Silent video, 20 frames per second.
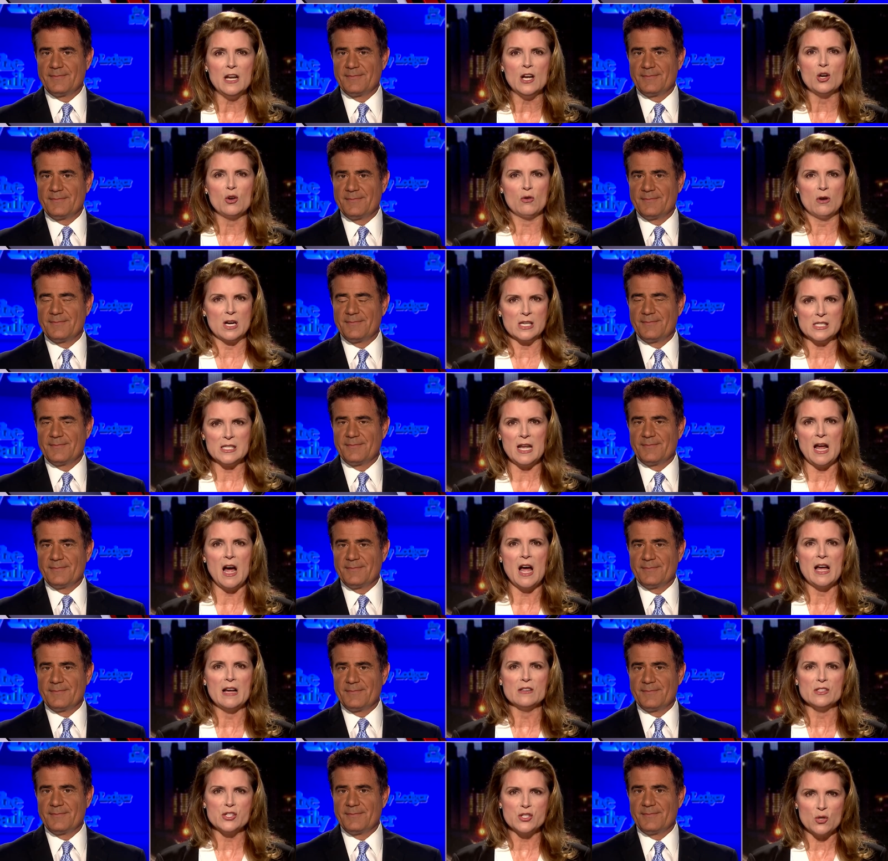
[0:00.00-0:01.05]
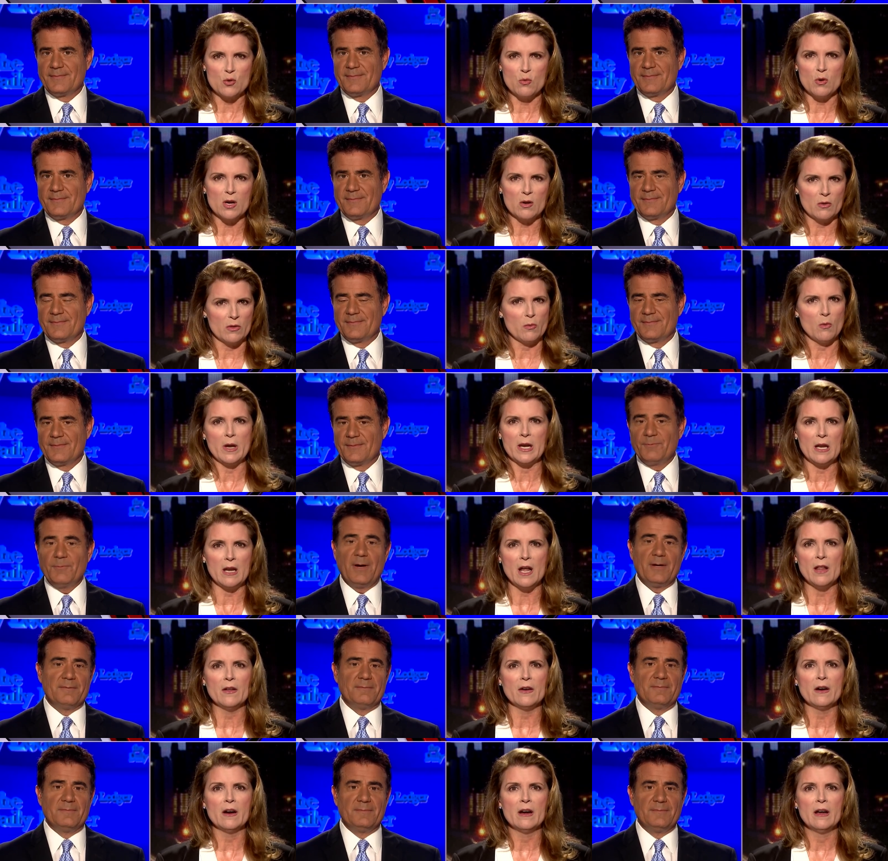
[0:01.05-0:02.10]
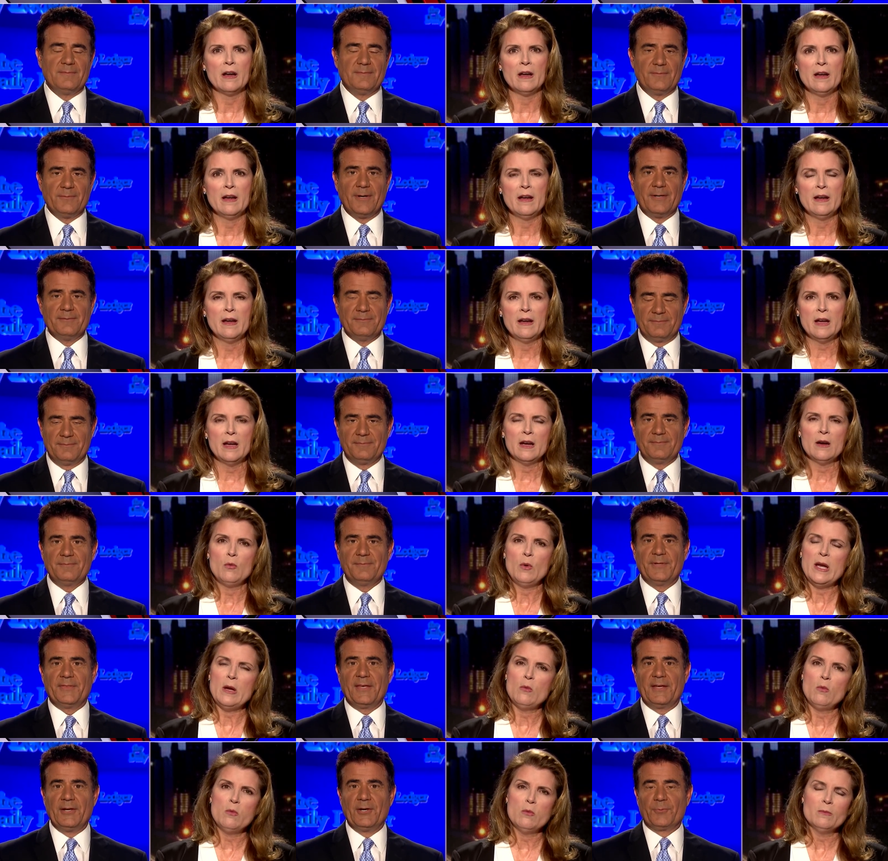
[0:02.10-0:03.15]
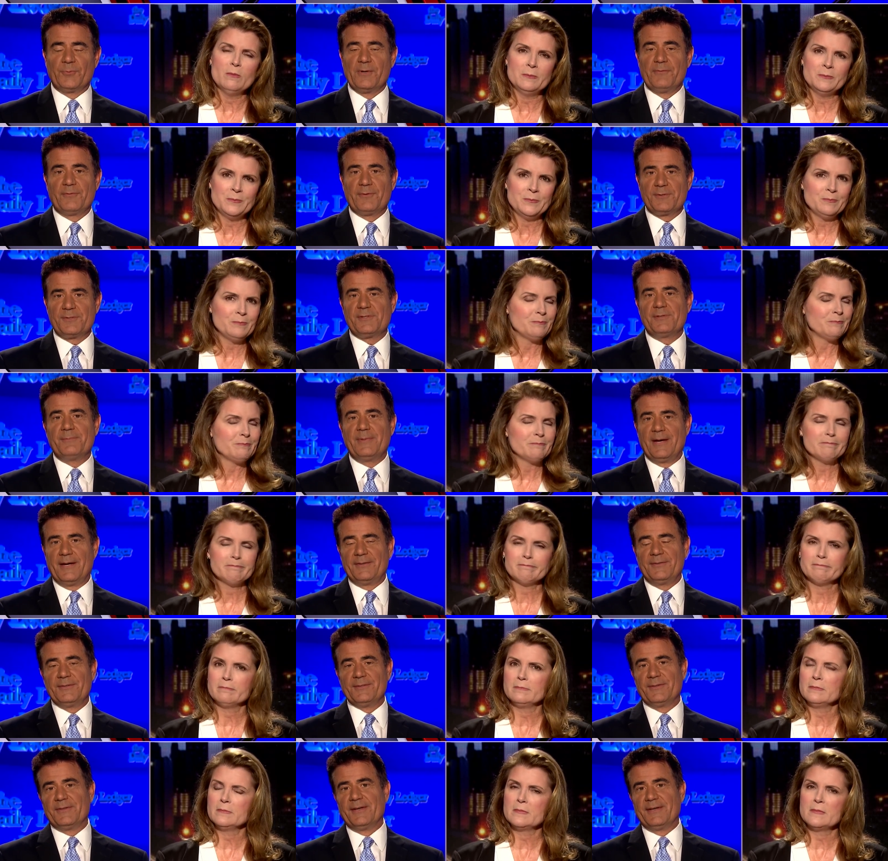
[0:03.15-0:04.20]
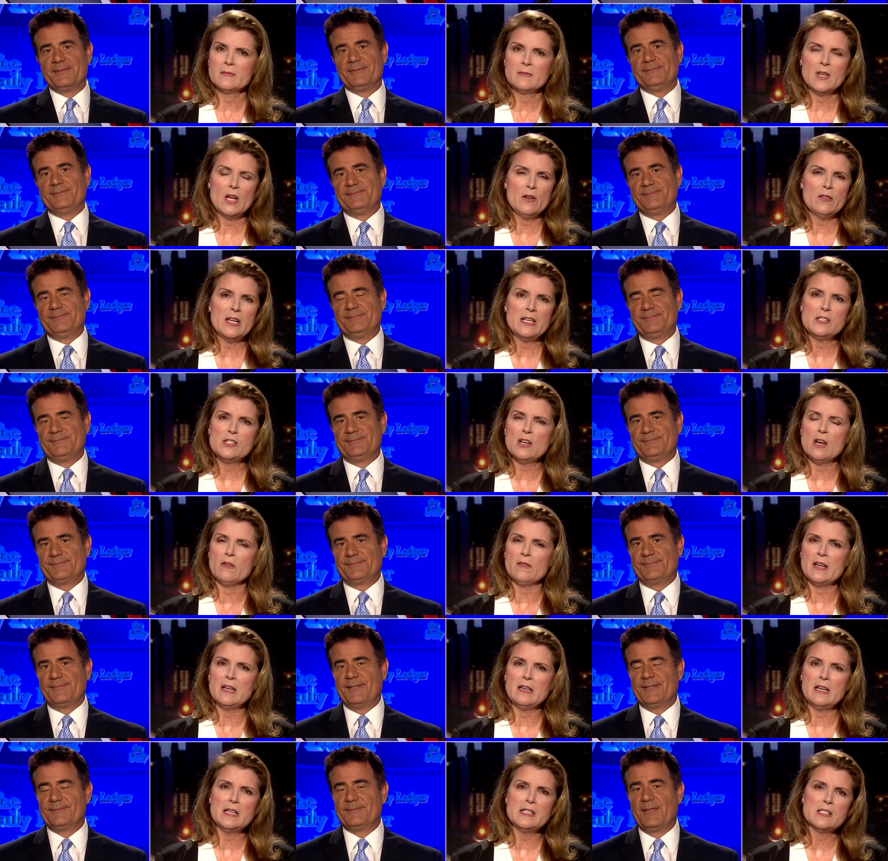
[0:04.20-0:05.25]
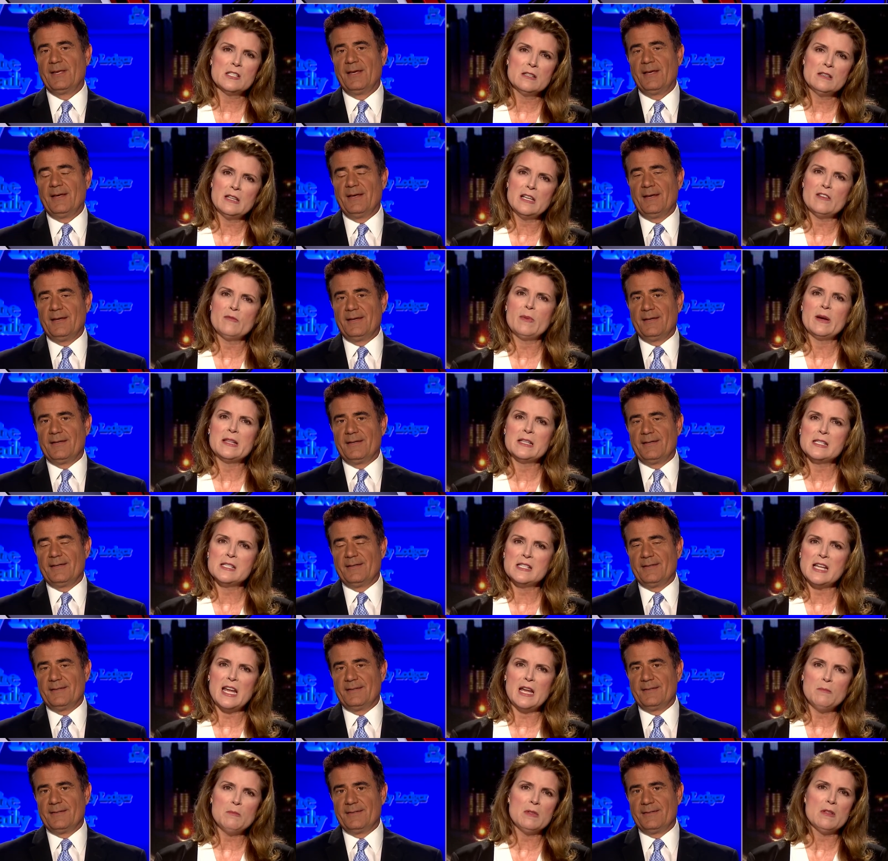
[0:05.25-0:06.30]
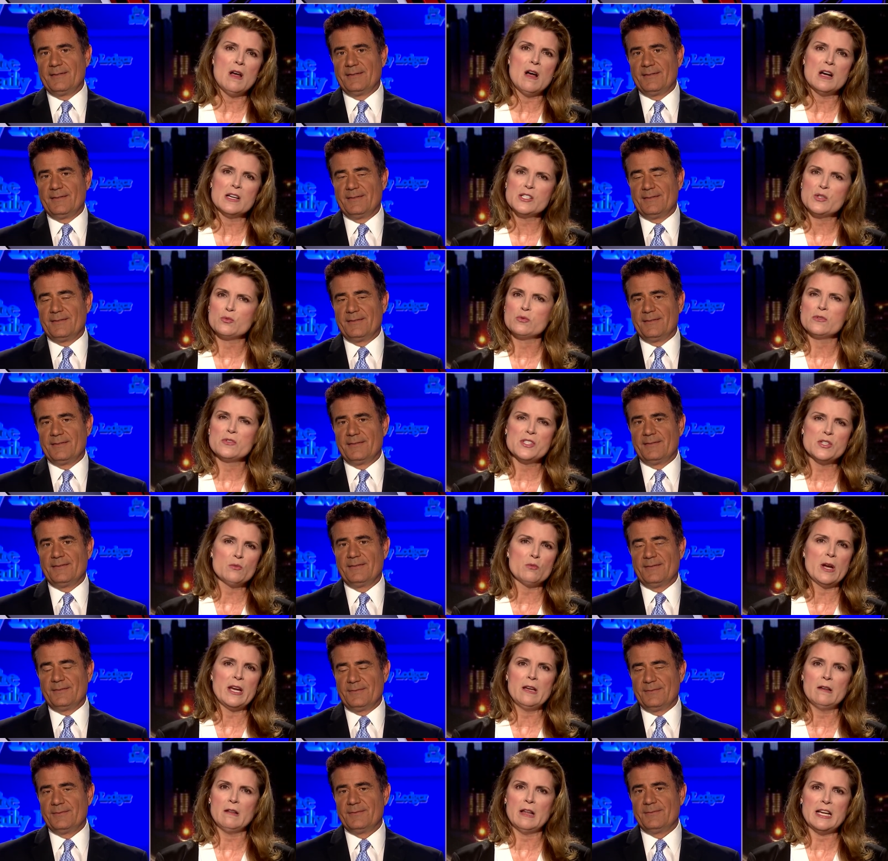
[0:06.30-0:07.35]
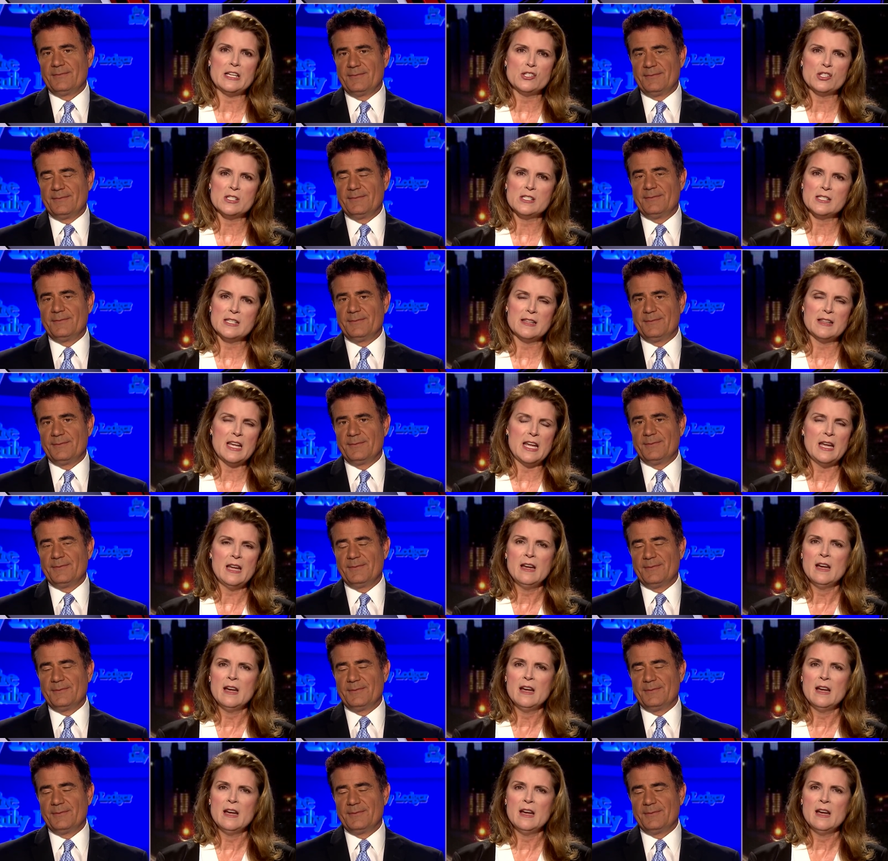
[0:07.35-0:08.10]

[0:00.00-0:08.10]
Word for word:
Speaker 1: across the aisles to work with one another.
Speaker 2: Right. right. We, but they don't reverse the bet, do they?
Speaker 1: No, they don't. They need to live by the same laws, rules, and regulations that they